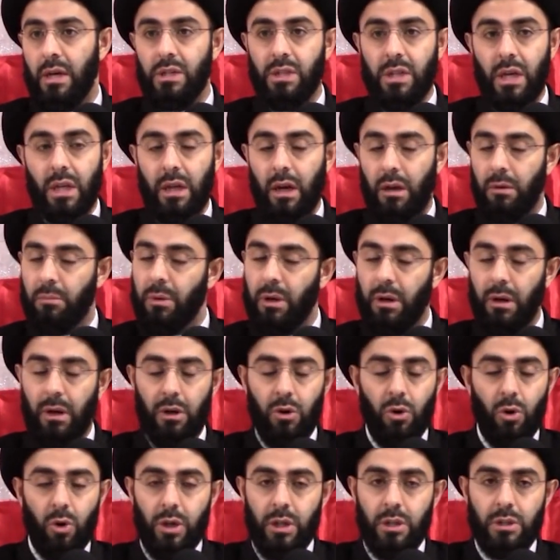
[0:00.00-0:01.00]
that's allowed, but
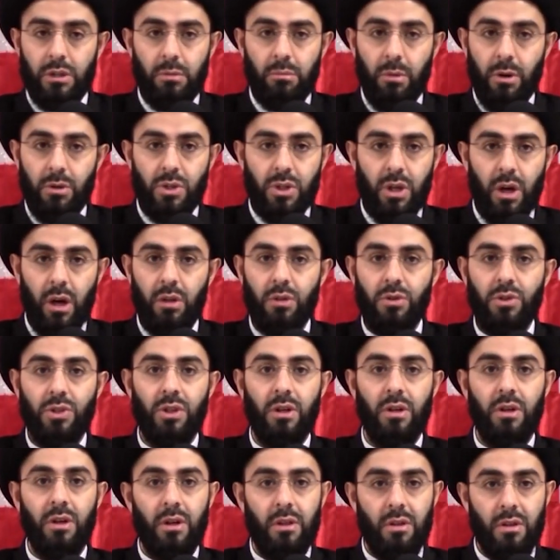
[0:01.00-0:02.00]
according to most
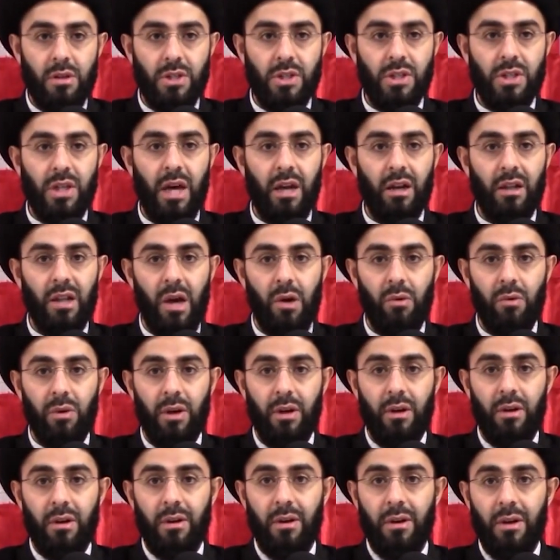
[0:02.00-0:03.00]
scholars, this is not
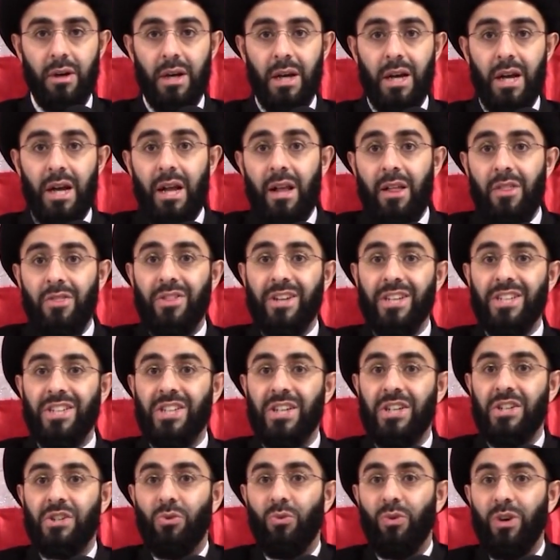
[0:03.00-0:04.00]
allowed.
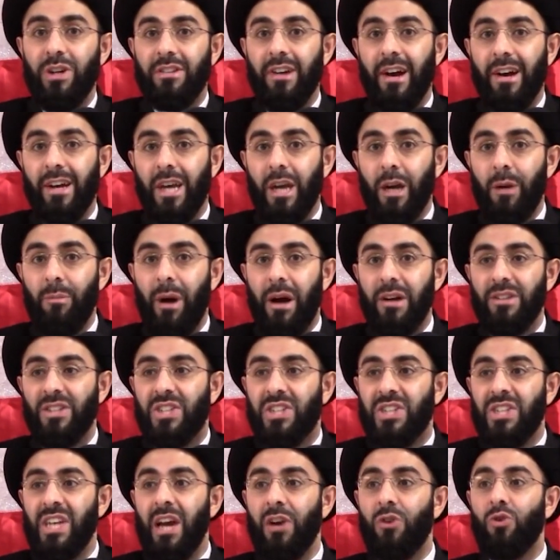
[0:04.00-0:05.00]
This is, we're talking about
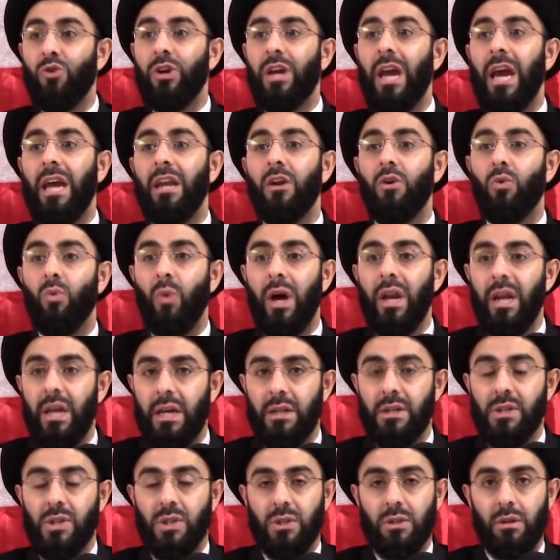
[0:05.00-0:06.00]
segregated
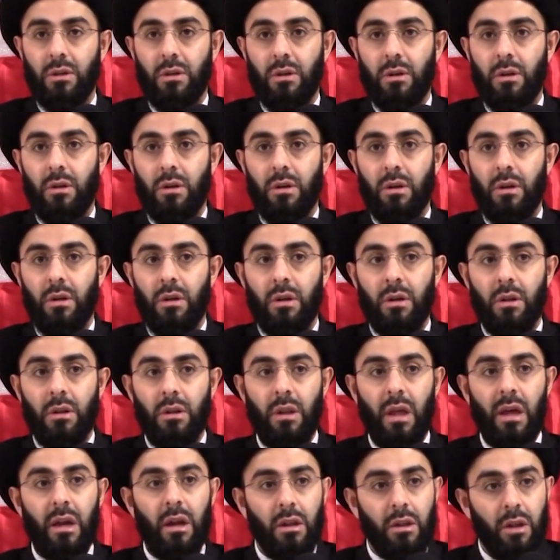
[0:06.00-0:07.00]
weddings,
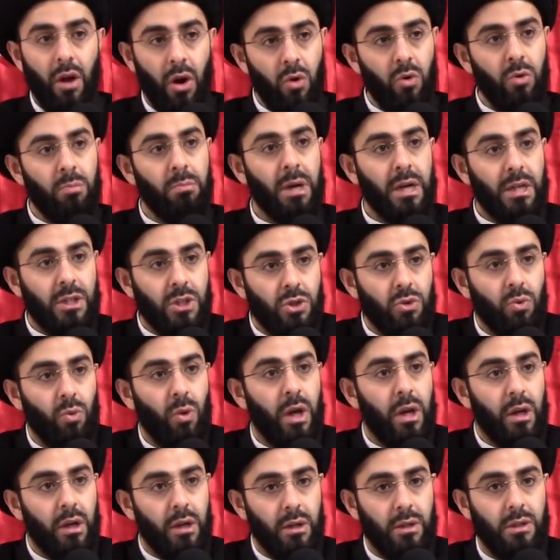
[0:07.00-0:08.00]
let alone mixed
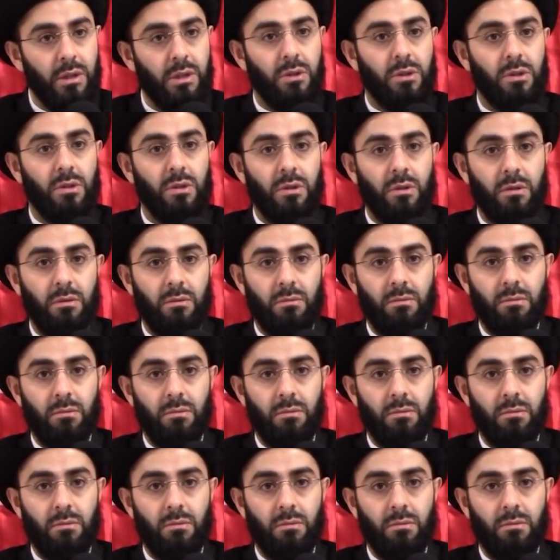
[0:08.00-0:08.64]
weddings.